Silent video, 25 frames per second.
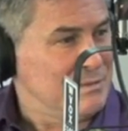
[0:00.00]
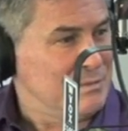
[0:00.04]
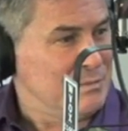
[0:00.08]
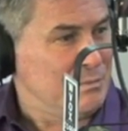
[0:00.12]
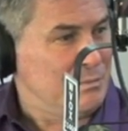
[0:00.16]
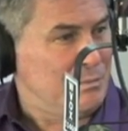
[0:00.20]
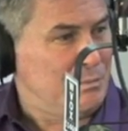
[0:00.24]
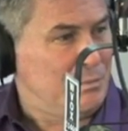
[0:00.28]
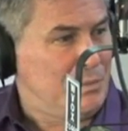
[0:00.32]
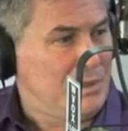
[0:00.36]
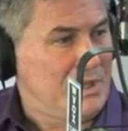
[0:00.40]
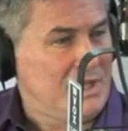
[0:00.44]

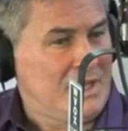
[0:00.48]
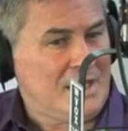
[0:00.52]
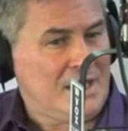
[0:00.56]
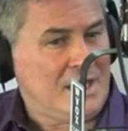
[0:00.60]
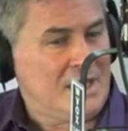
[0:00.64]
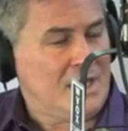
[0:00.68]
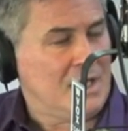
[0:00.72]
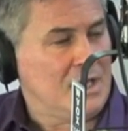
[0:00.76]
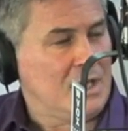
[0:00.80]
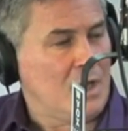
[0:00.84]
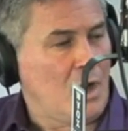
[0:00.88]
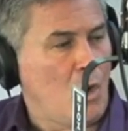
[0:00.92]

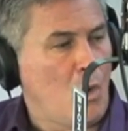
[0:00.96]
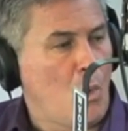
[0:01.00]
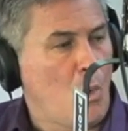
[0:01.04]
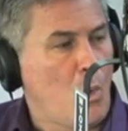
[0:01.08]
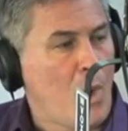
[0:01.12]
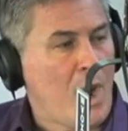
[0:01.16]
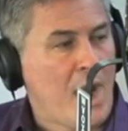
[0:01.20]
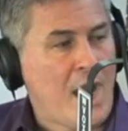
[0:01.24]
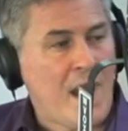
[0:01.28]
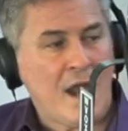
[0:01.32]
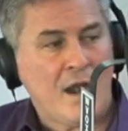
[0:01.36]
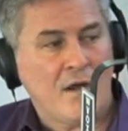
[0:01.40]
being
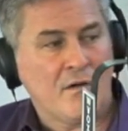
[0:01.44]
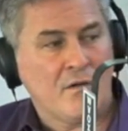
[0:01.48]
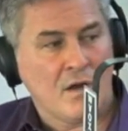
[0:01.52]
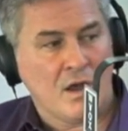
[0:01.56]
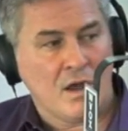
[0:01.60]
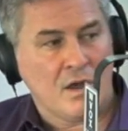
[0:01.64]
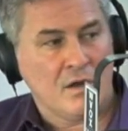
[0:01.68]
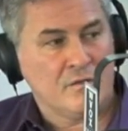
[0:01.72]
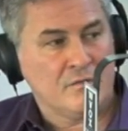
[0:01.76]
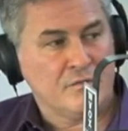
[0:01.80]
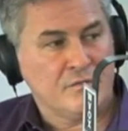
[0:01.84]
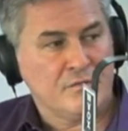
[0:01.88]
aware
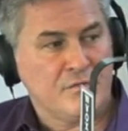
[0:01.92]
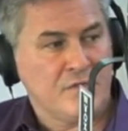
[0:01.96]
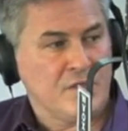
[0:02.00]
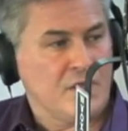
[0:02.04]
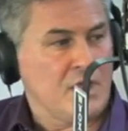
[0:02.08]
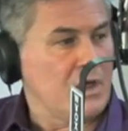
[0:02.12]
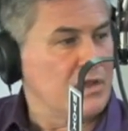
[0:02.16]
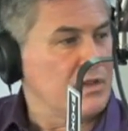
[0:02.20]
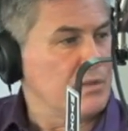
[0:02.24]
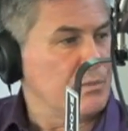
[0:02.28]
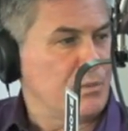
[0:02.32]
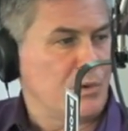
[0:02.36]
of
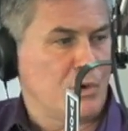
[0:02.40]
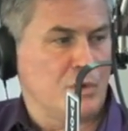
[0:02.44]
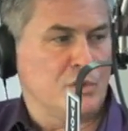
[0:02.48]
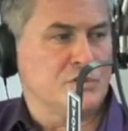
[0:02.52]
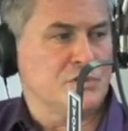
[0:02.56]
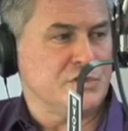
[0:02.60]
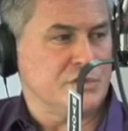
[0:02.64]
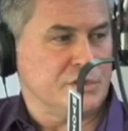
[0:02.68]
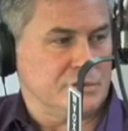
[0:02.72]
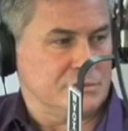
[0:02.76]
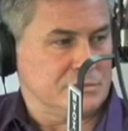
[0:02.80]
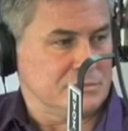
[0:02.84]
the other
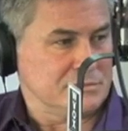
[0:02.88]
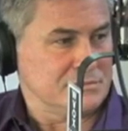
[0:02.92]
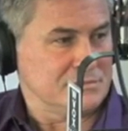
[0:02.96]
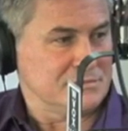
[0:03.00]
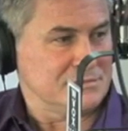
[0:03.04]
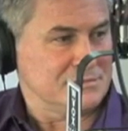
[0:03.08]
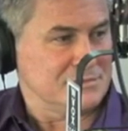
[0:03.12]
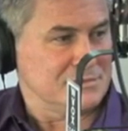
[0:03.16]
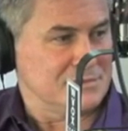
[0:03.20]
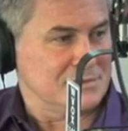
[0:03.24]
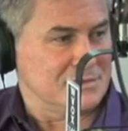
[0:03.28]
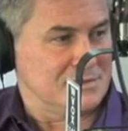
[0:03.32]
person.
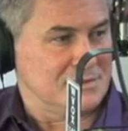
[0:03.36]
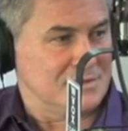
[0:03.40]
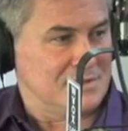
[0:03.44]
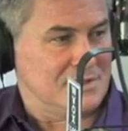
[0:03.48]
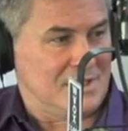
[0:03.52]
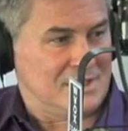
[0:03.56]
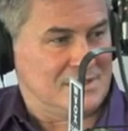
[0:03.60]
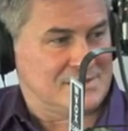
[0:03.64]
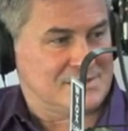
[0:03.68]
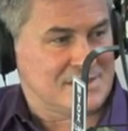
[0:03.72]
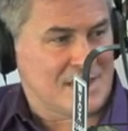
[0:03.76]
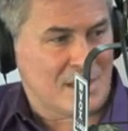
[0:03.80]

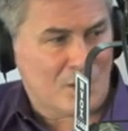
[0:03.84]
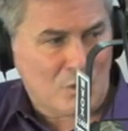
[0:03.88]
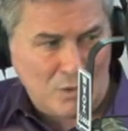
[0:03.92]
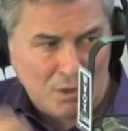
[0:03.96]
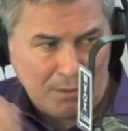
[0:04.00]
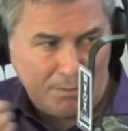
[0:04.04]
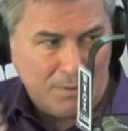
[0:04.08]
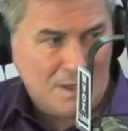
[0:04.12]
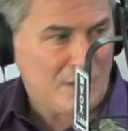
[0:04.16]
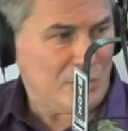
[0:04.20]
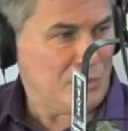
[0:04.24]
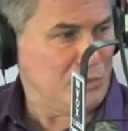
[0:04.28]
It's not all
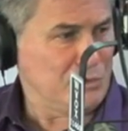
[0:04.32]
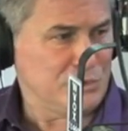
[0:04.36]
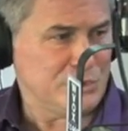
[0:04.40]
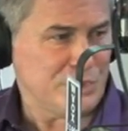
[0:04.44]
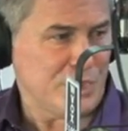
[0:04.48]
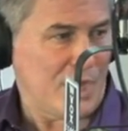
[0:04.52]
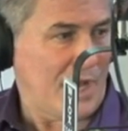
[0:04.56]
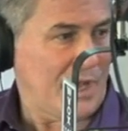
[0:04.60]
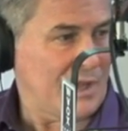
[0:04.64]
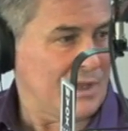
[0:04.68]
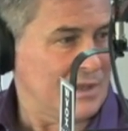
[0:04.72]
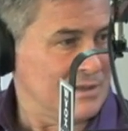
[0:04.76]
about you,
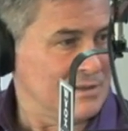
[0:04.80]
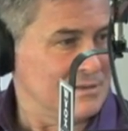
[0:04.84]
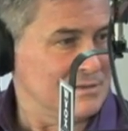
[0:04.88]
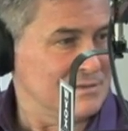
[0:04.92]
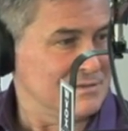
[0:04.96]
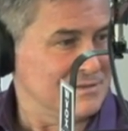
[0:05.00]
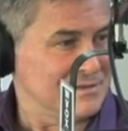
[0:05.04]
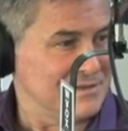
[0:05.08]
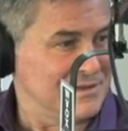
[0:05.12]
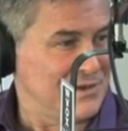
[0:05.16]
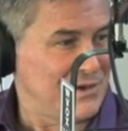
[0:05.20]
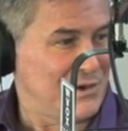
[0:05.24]
Jack,
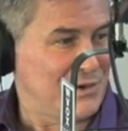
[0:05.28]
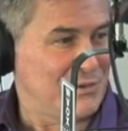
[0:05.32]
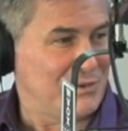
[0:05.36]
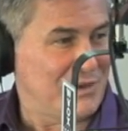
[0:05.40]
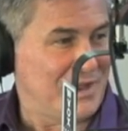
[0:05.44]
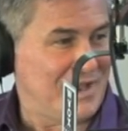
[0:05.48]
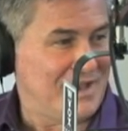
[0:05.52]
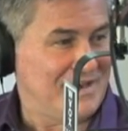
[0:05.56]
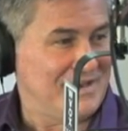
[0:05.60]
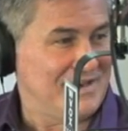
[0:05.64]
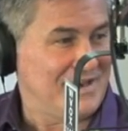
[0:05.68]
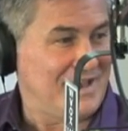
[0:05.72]
you know,
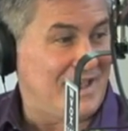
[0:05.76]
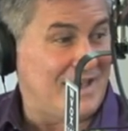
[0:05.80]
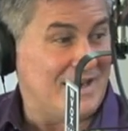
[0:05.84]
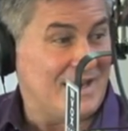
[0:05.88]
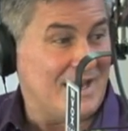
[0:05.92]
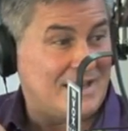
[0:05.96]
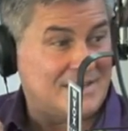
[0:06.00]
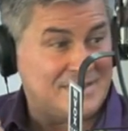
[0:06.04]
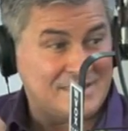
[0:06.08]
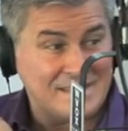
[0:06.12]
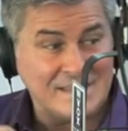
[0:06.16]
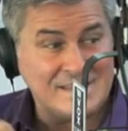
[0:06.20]
and
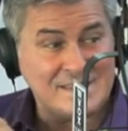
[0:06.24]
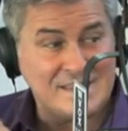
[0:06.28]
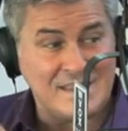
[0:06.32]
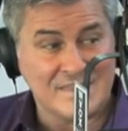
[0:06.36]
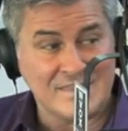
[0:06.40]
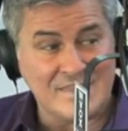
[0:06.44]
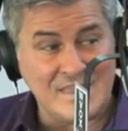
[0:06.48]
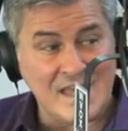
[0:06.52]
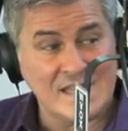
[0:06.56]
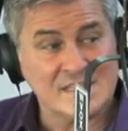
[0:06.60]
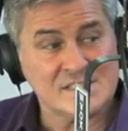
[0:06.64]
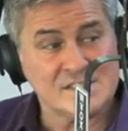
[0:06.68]
I think
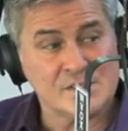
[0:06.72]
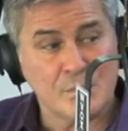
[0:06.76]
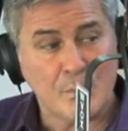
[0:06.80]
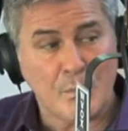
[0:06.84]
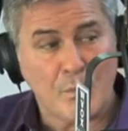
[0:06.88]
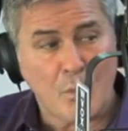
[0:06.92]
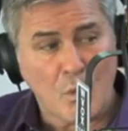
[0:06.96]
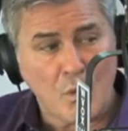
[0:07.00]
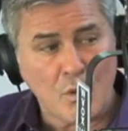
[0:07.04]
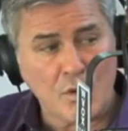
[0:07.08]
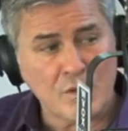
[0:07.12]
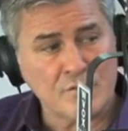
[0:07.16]
that that's
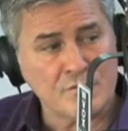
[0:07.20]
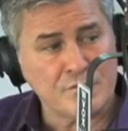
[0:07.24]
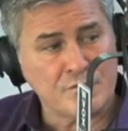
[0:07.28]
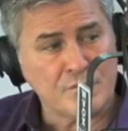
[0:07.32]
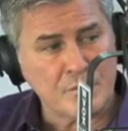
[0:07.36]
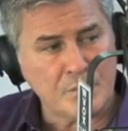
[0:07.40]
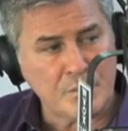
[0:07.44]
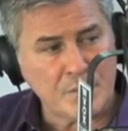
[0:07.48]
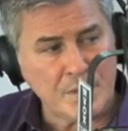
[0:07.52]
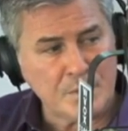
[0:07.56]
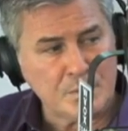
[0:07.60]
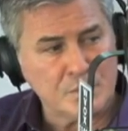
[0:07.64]
important
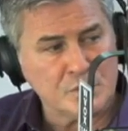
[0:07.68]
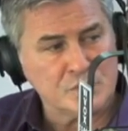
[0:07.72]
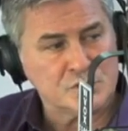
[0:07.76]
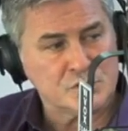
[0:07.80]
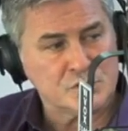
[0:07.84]
for people to